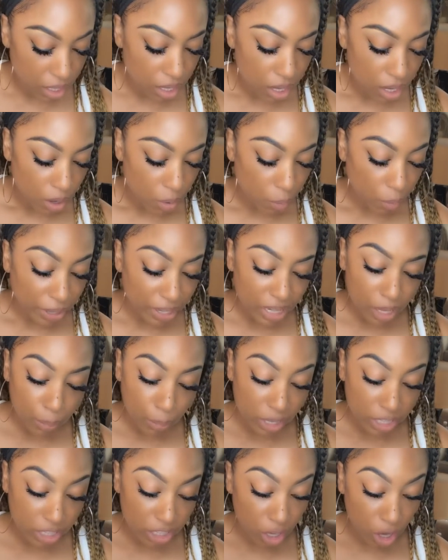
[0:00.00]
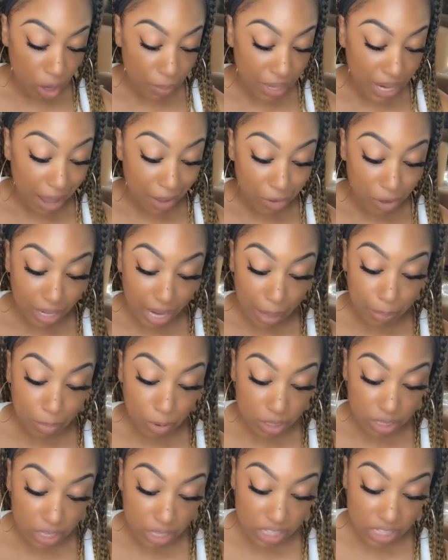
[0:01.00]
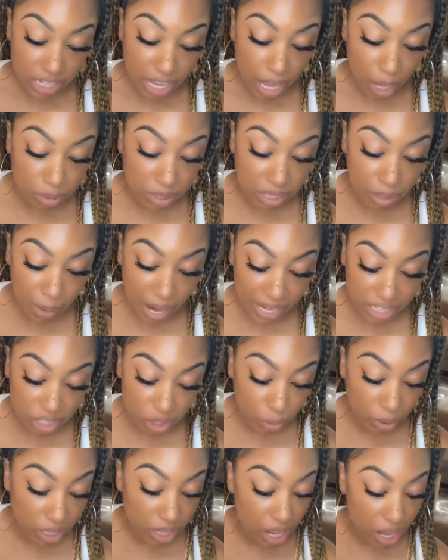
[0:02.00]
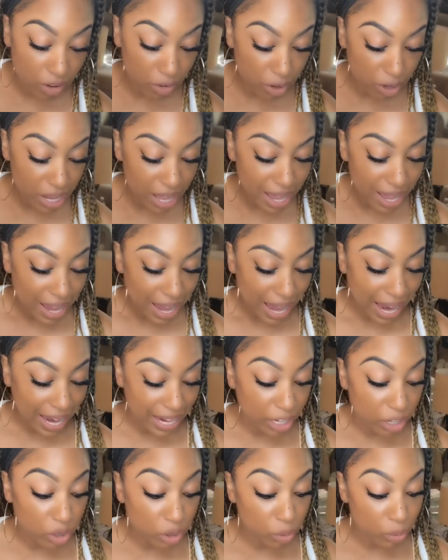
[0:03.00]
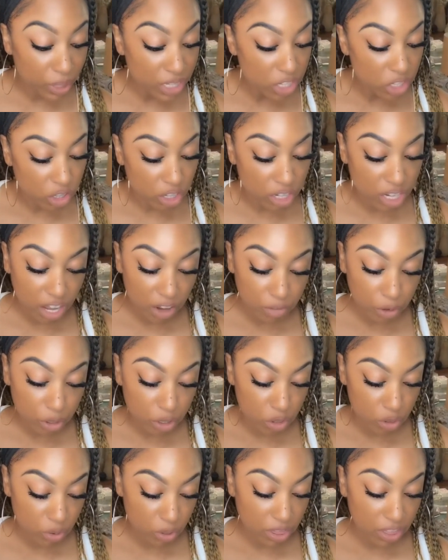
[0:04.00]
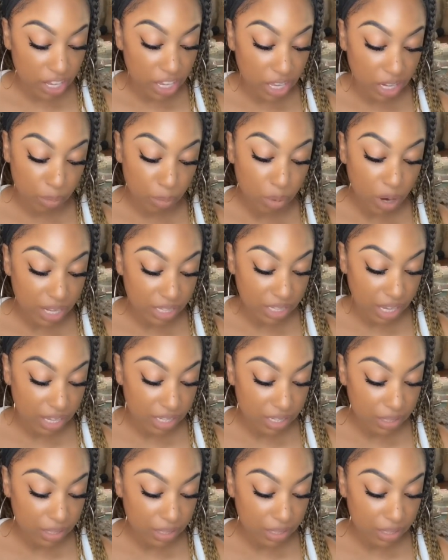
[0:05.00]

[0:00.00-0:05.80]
Wearing a compression garment after liposuction helps the body to recover and increase your comfort during the healing process.